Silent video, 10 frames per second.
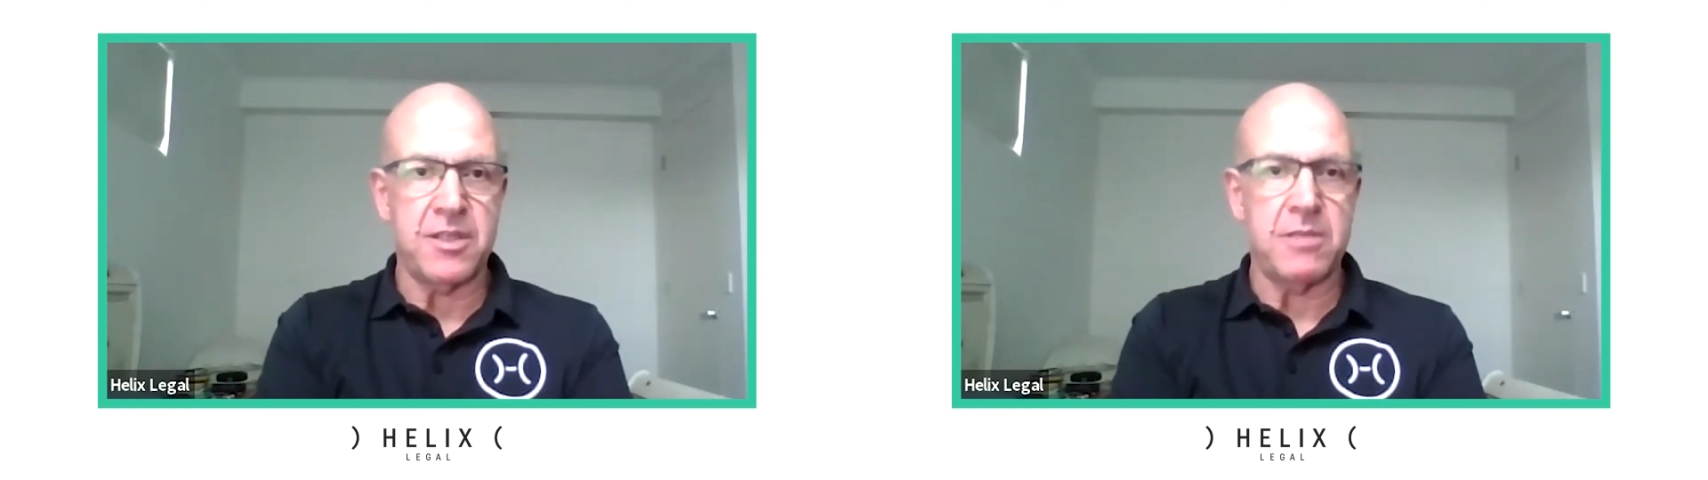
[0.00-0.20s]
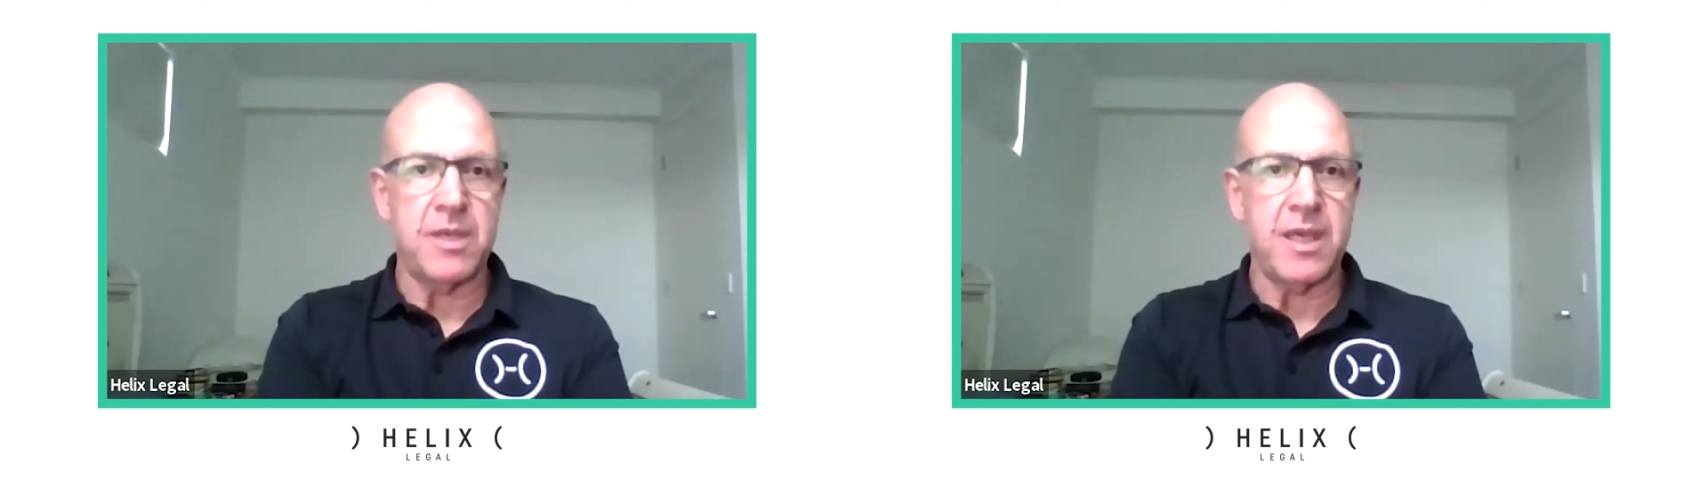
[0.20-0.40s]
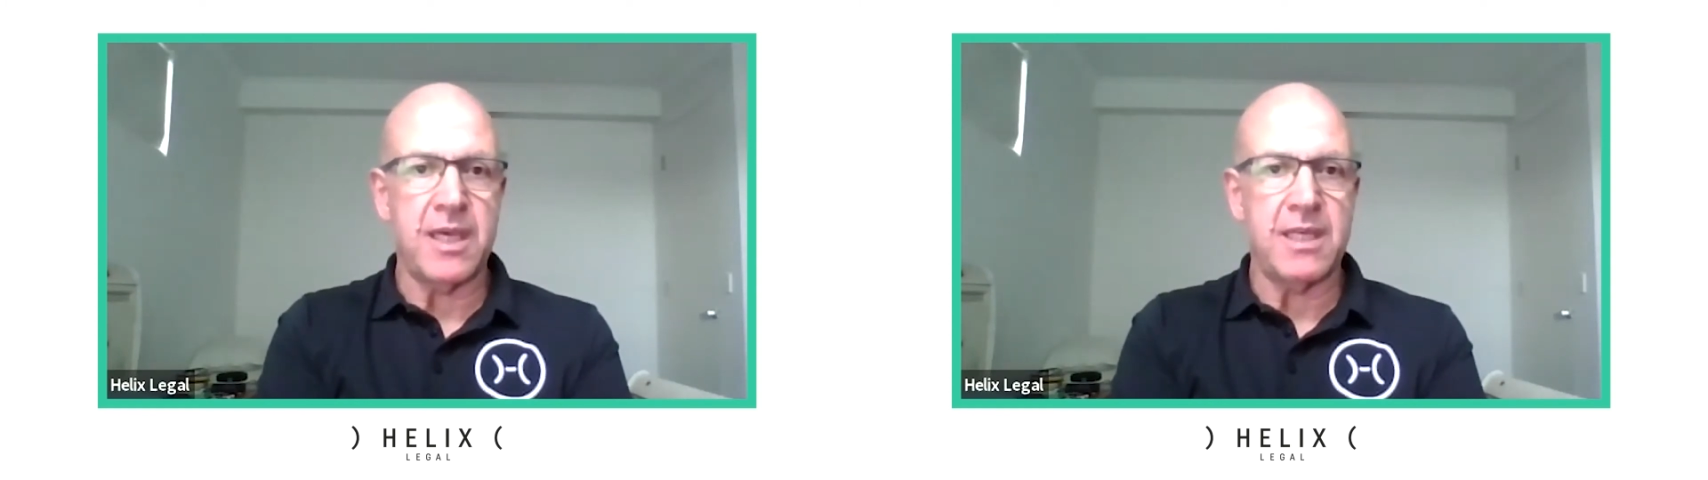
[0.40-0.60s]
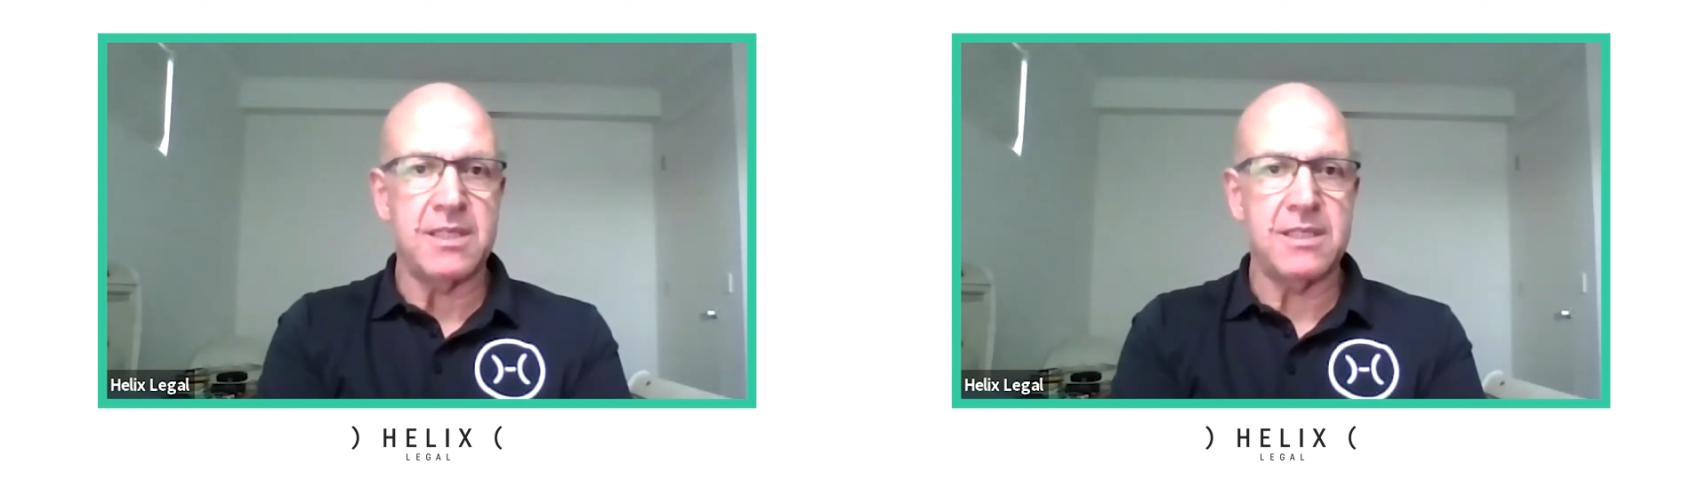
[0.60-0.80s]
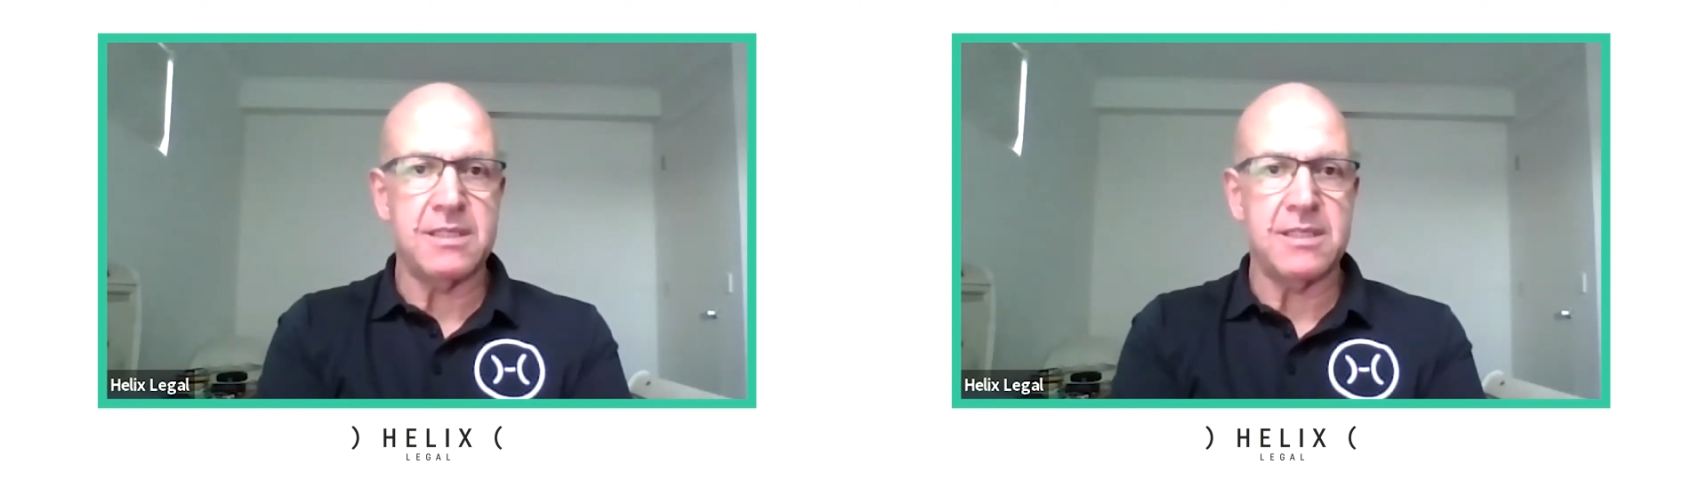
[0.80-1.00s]

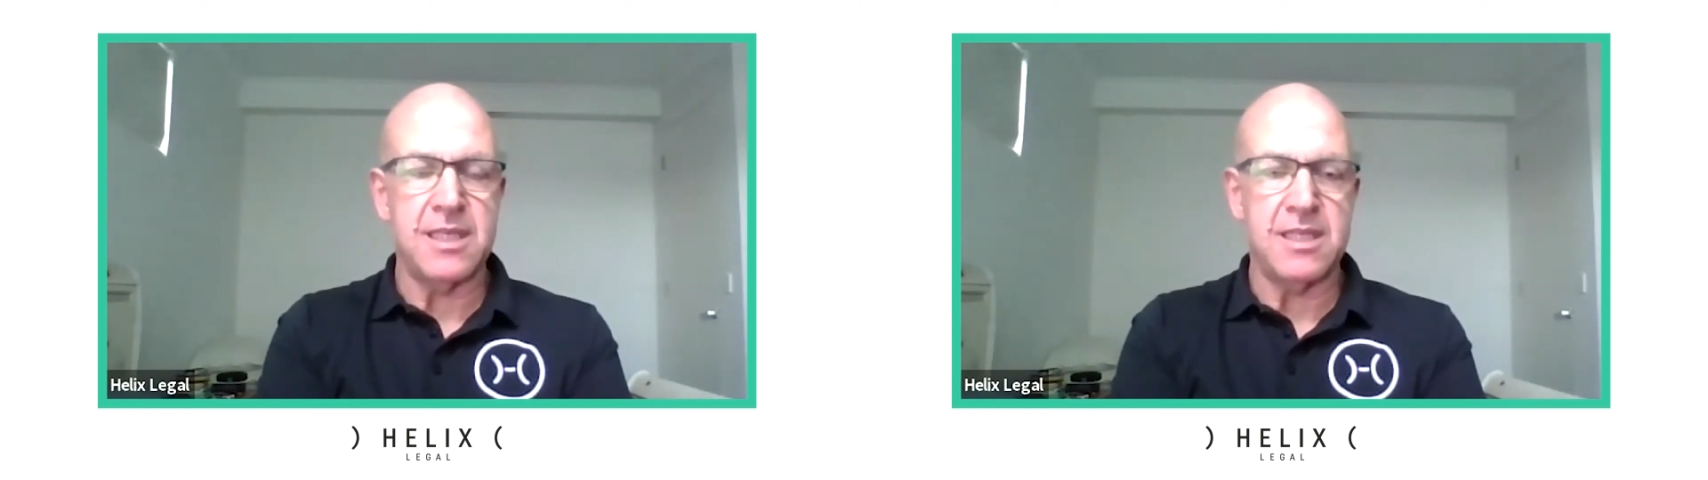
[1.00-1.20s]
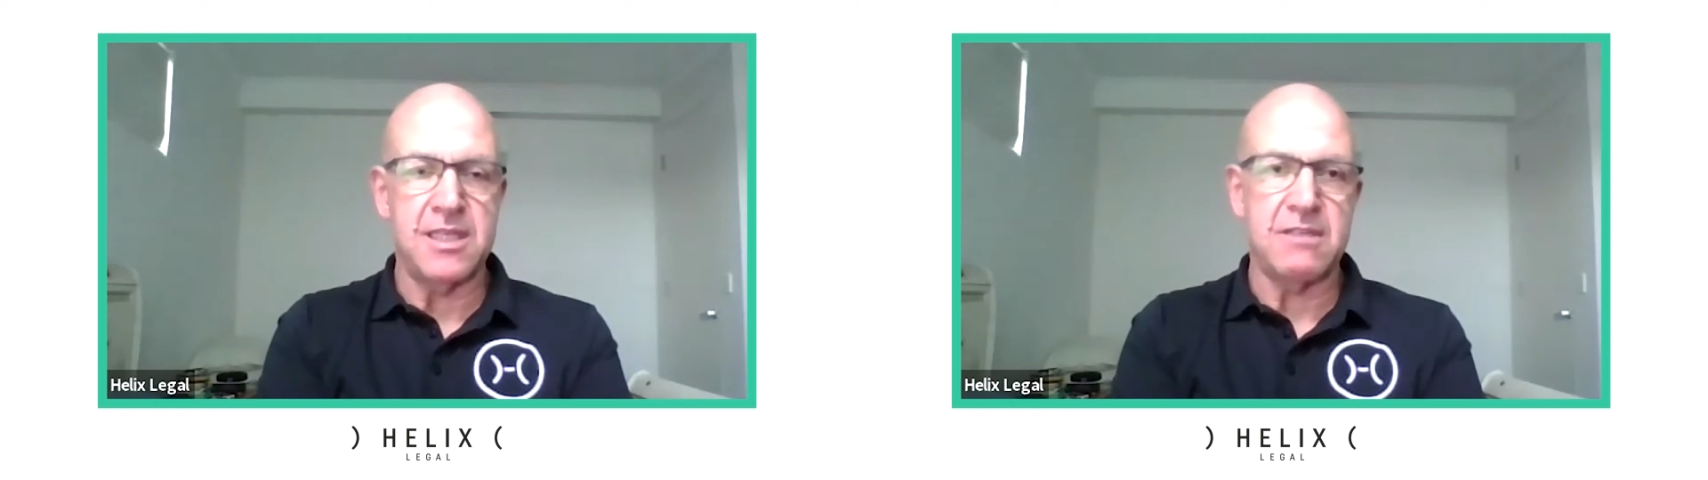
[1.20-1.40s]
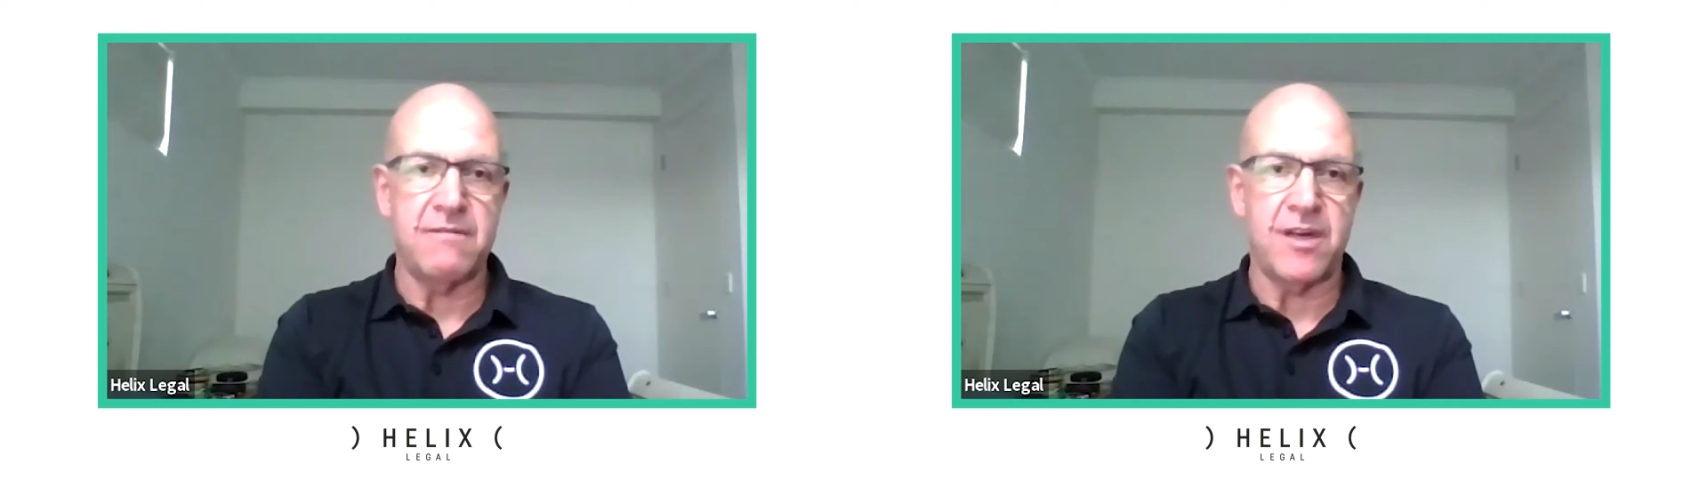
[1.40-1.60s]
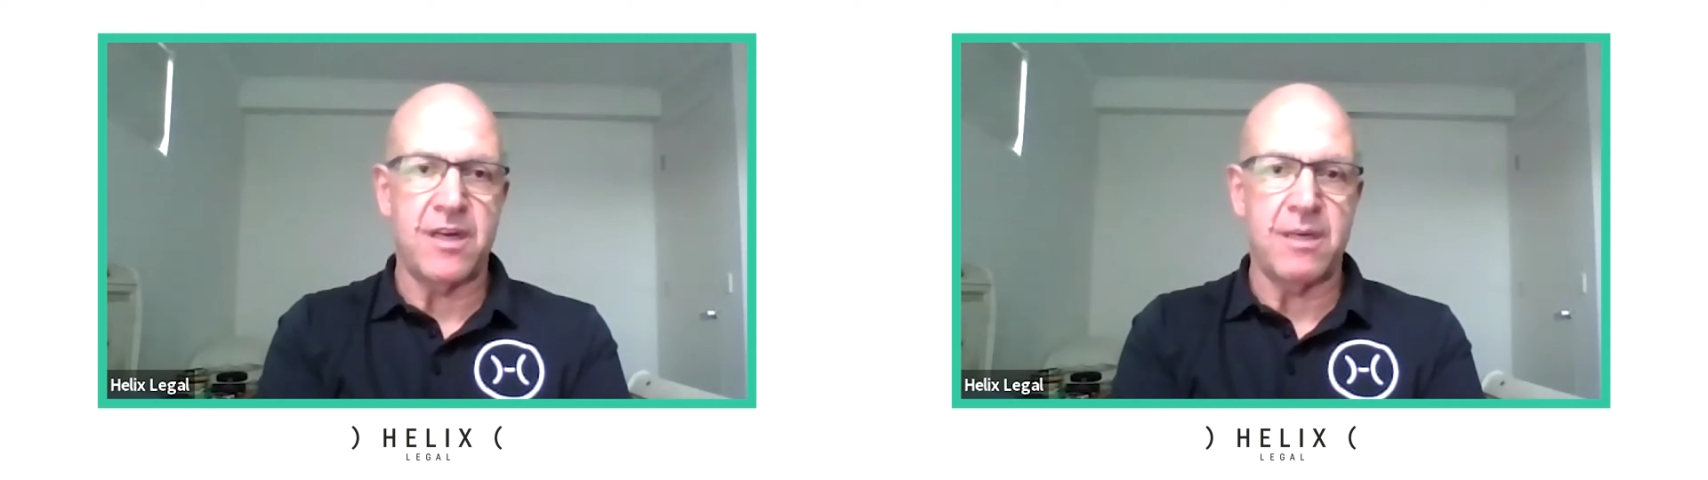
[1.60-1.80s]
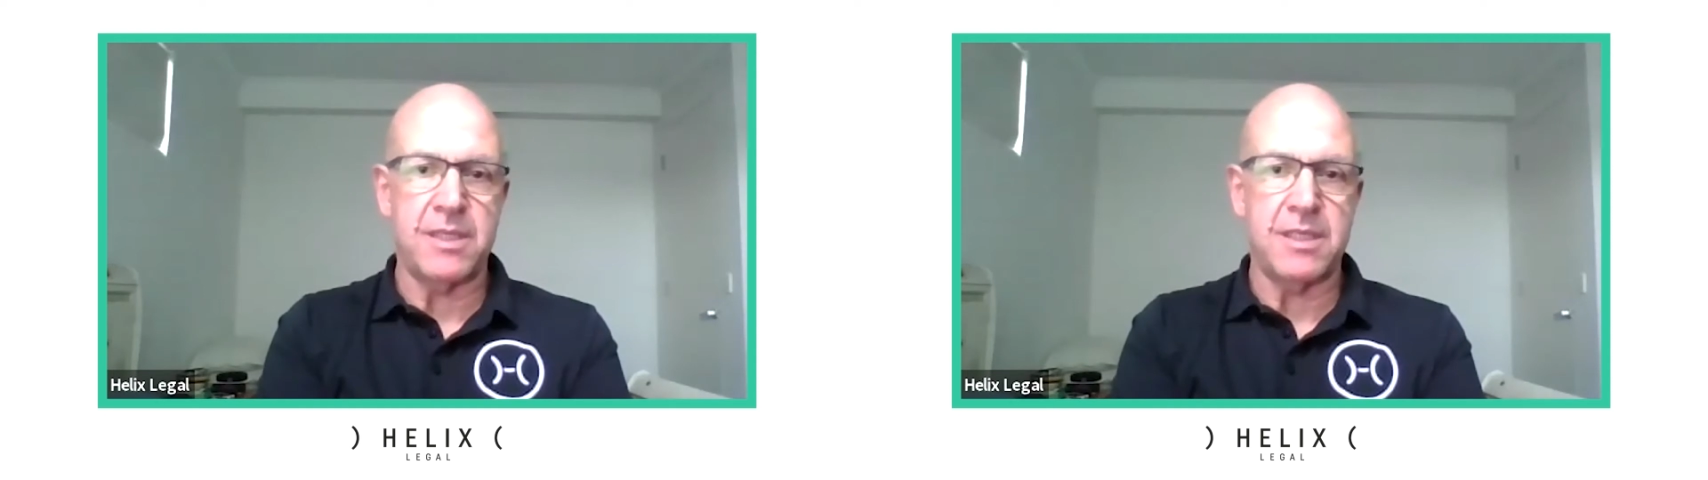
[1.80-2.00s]
EBAs in this
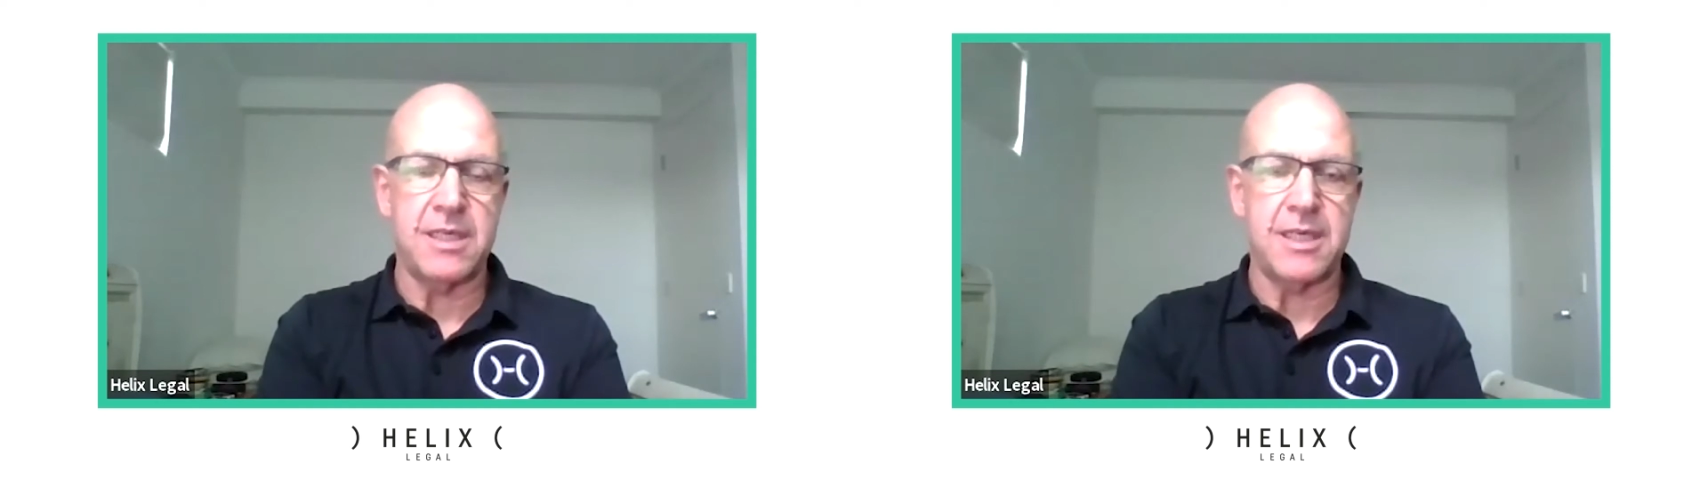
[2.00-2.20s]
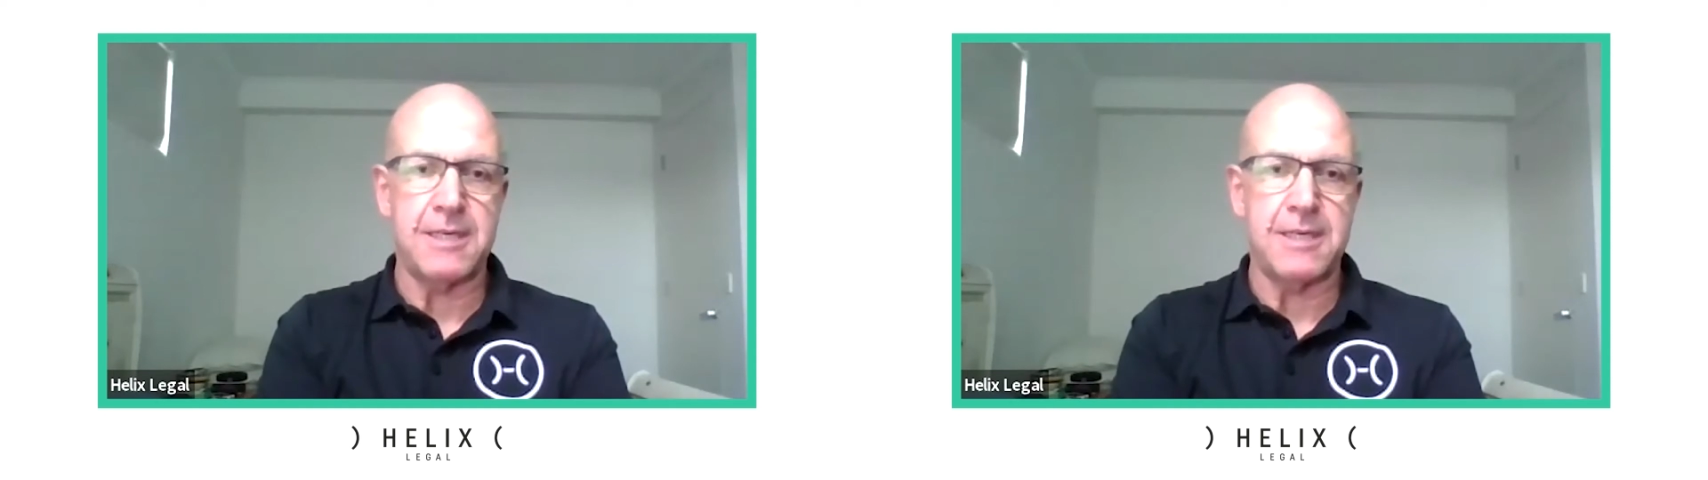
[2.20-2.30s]
environment